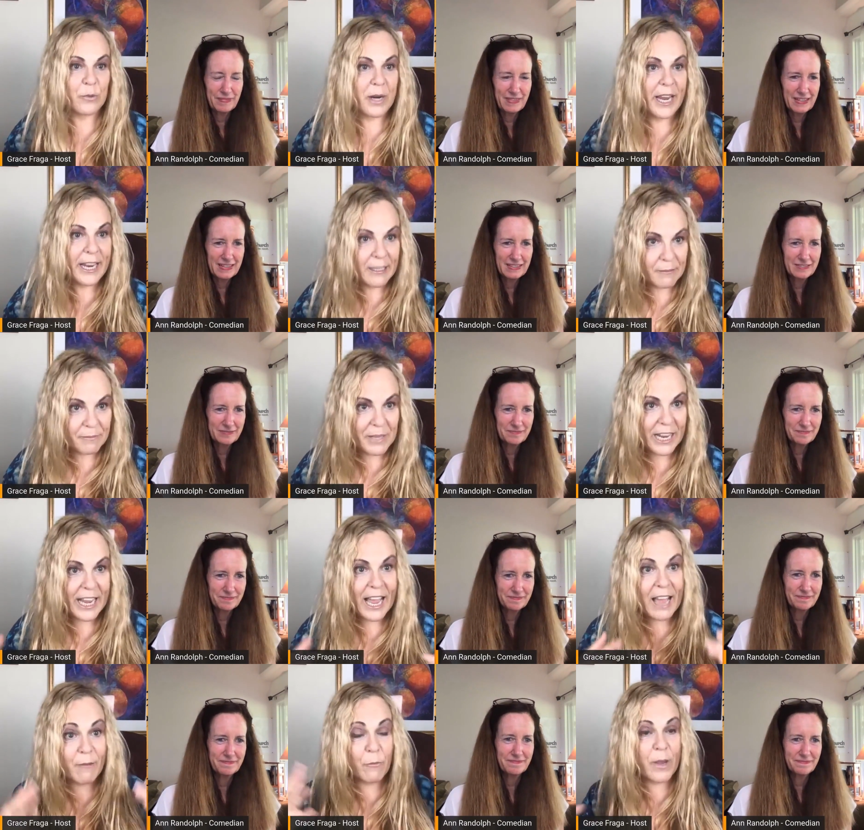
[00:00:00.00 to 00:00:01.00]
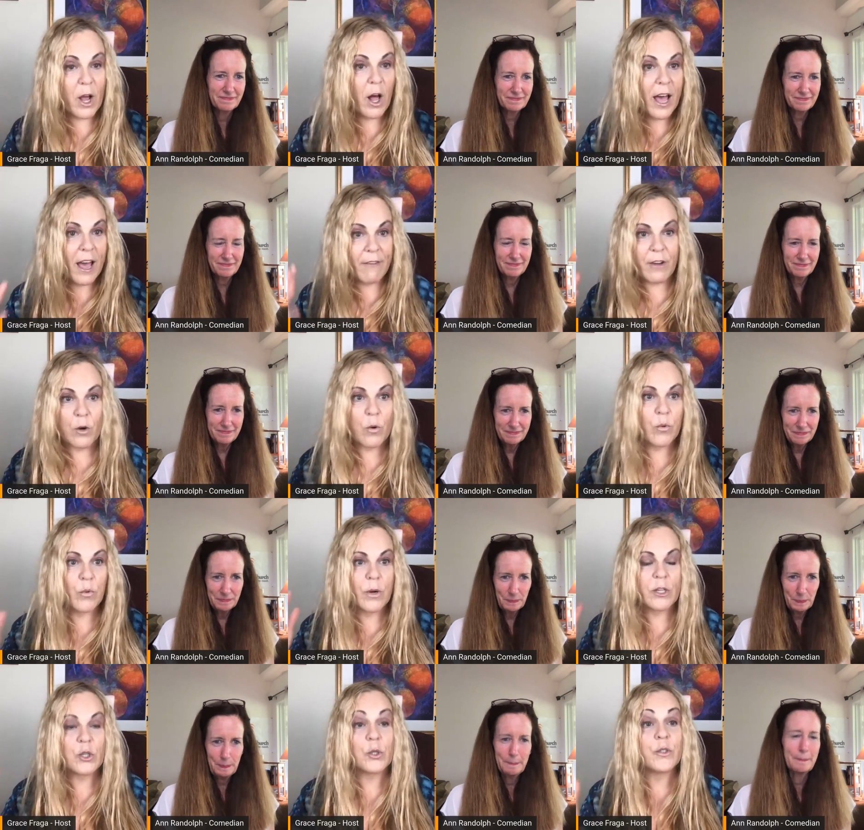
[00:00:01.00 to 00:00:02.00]
Speaker 1: right? Like I, we all have our own
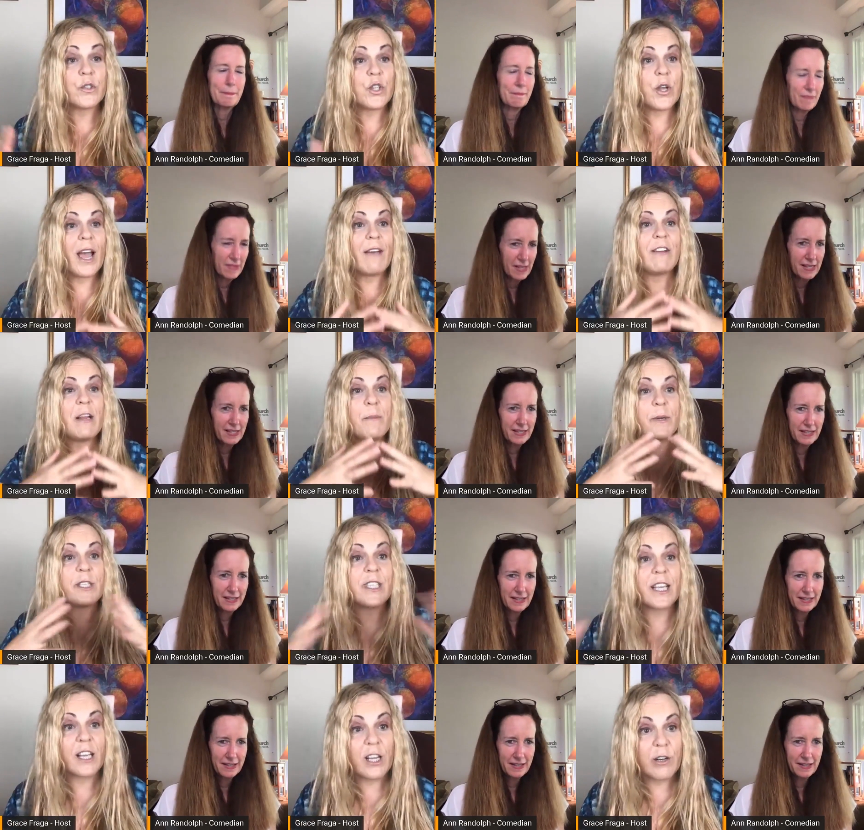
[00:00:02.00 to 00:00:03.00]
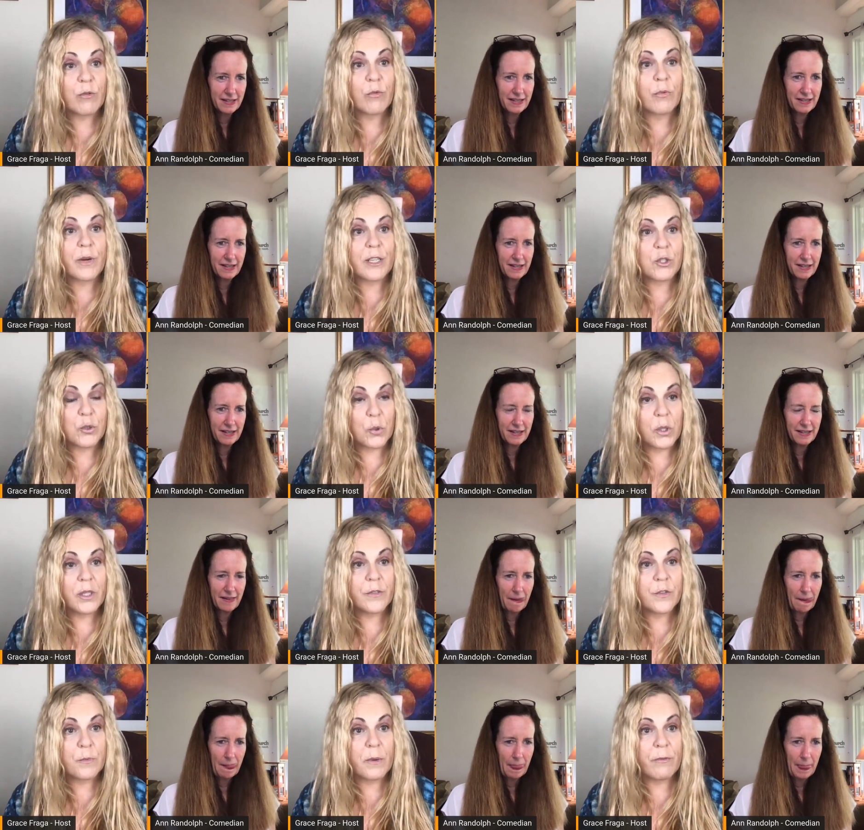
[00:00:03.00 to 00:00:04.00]
rituals. Do you have any particular
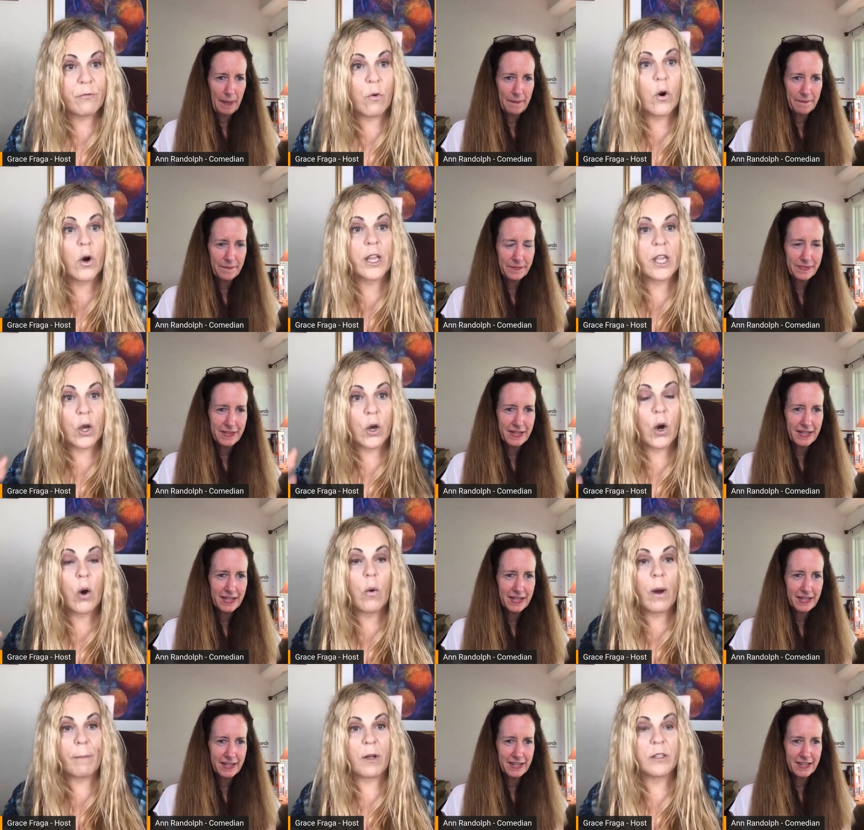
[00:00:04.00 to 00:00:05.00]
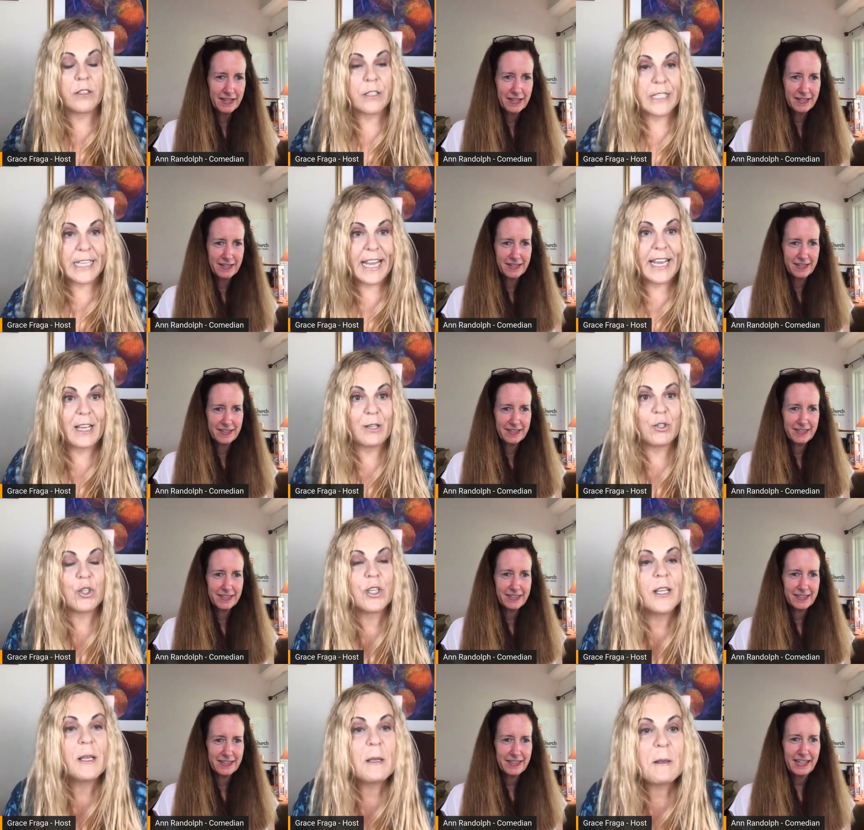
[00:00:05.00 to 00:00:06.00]
rituals before you go up on the
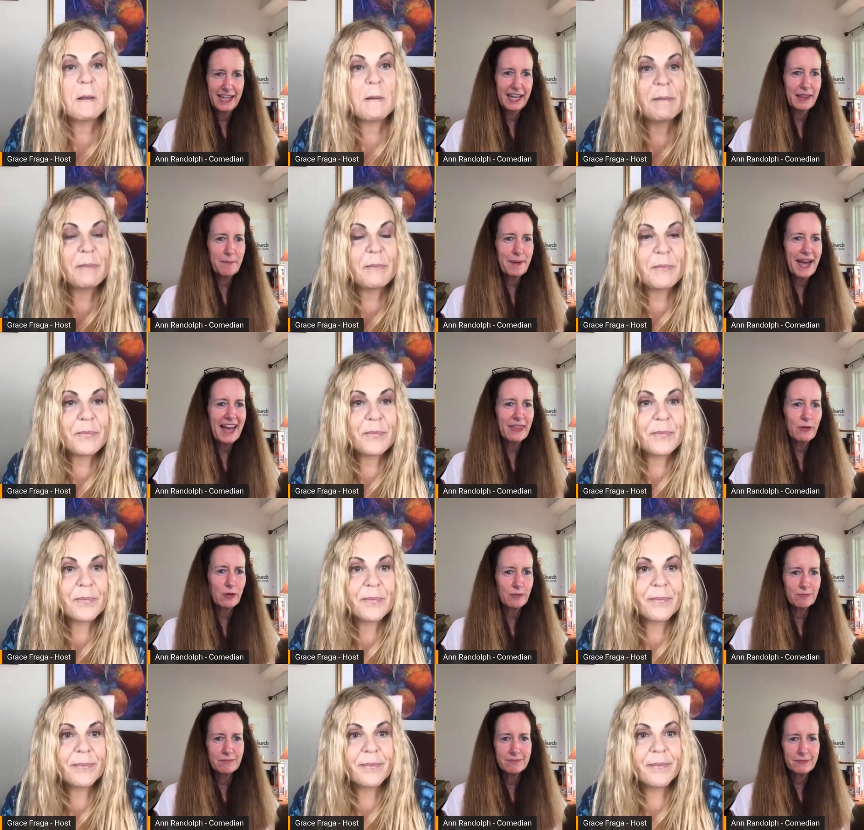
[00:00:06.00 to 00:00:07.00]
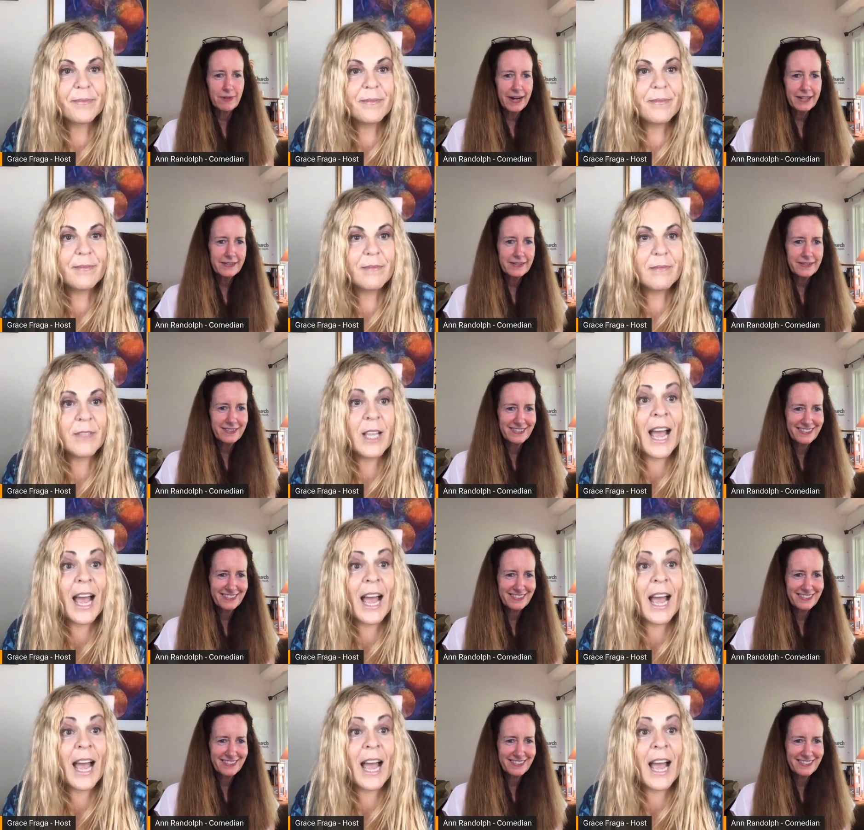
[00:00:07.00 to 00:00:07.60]
stage?
Speaker 2: Yeah, the bathroom, Grace.